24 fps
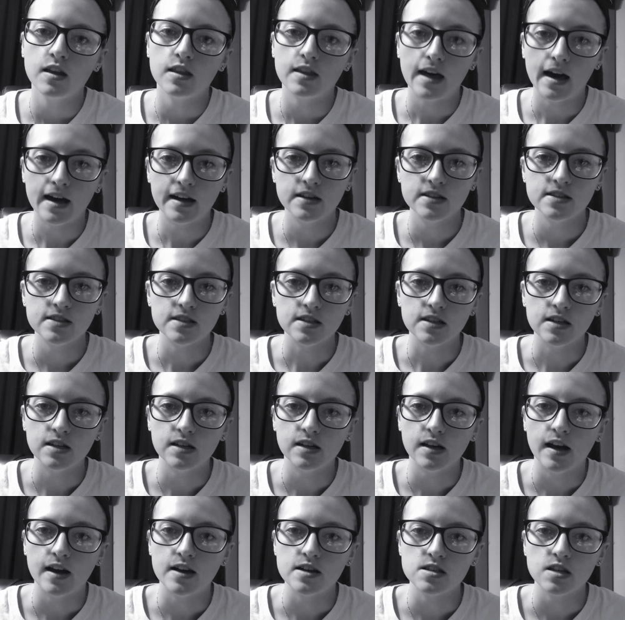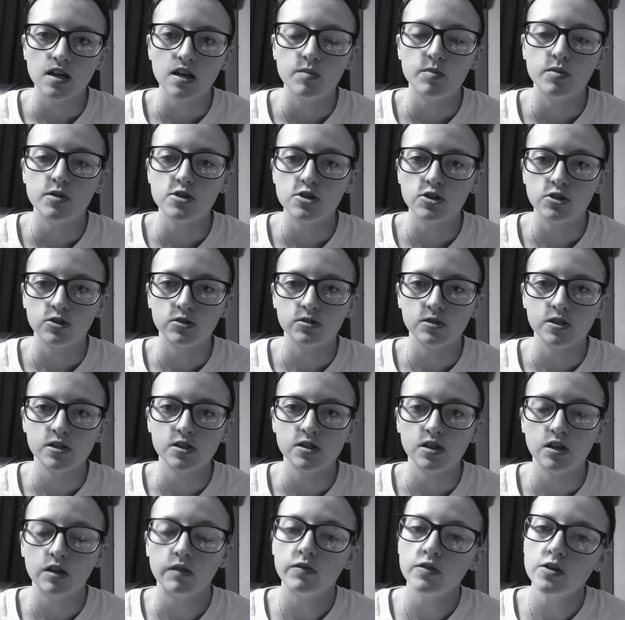That is seen as a
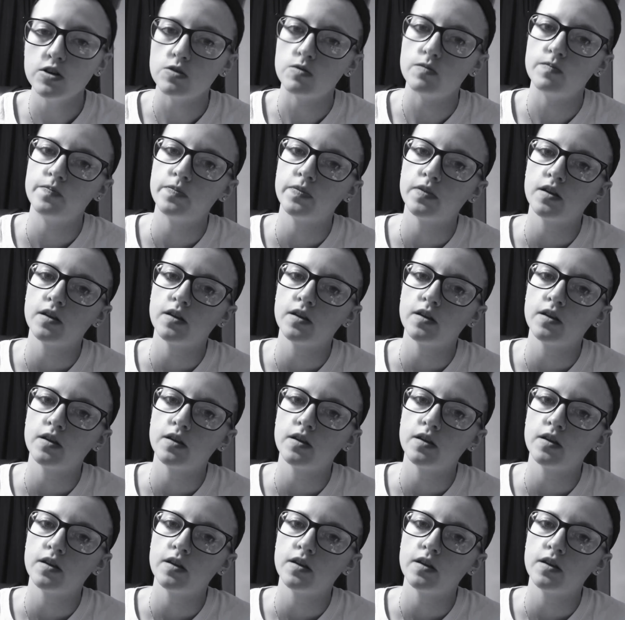paternalistic view.